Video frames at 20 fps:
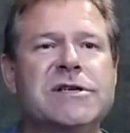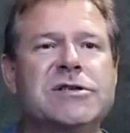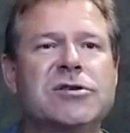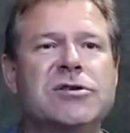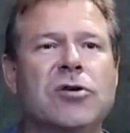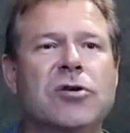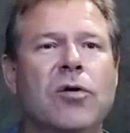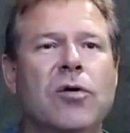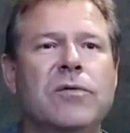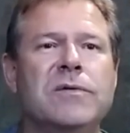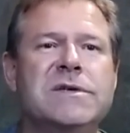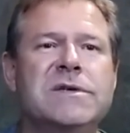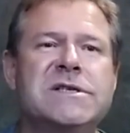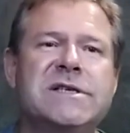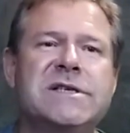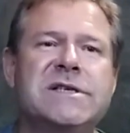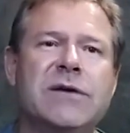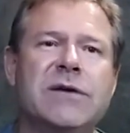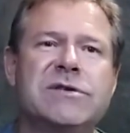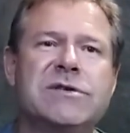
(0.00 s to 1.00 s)
So
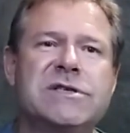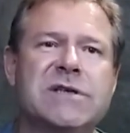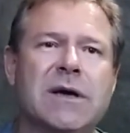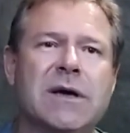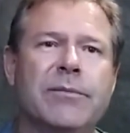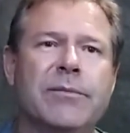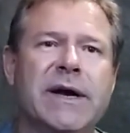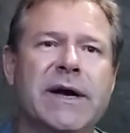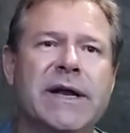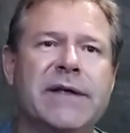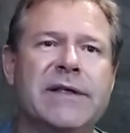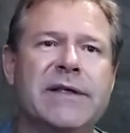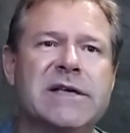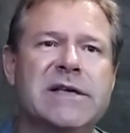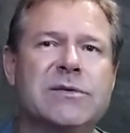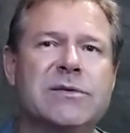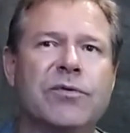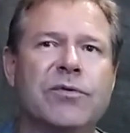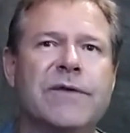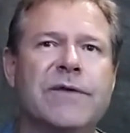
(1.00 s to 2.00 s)
sitting with somebody
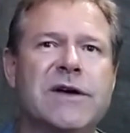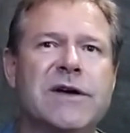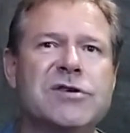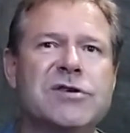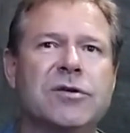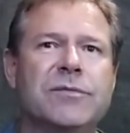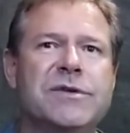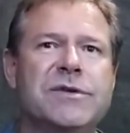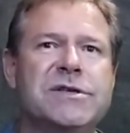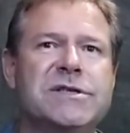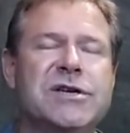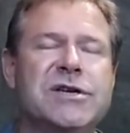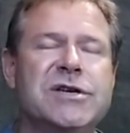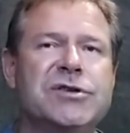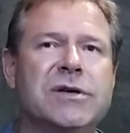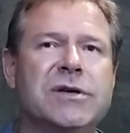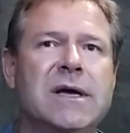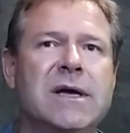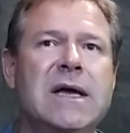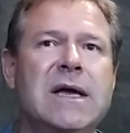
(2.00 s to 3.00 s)
that's a professional
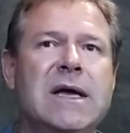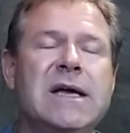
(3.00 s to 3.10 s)
musician